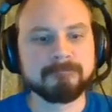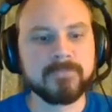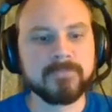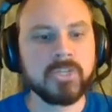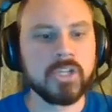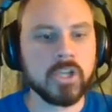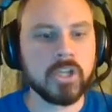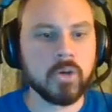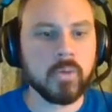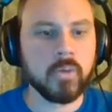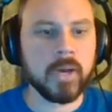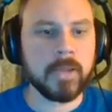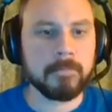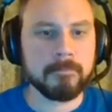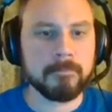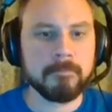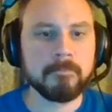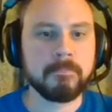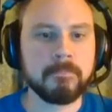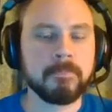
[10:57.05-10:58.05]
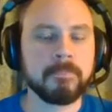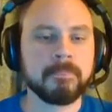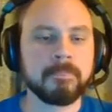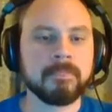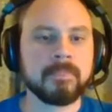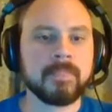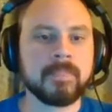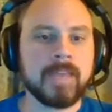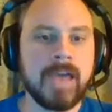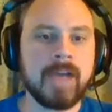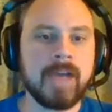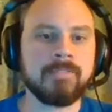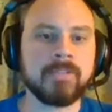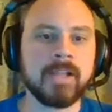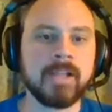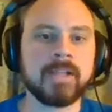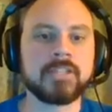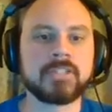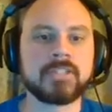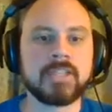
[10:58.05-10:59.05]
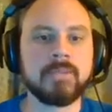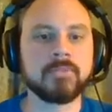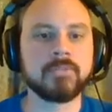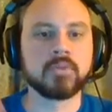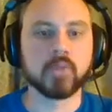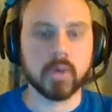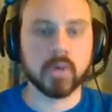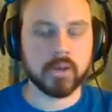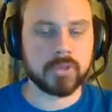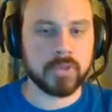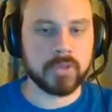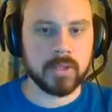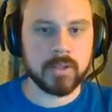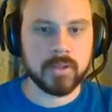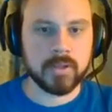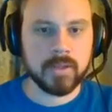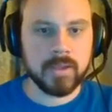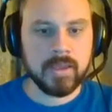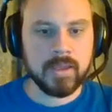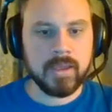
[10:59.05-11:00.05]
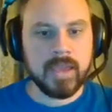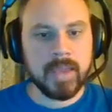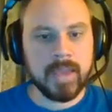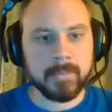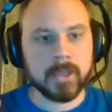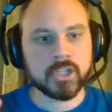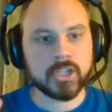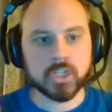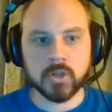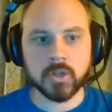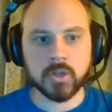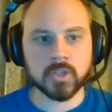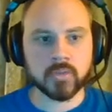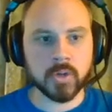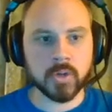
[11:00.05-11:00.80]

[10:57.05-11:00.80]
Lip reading: you know what? Avalanche seems worth it. Am I sure it's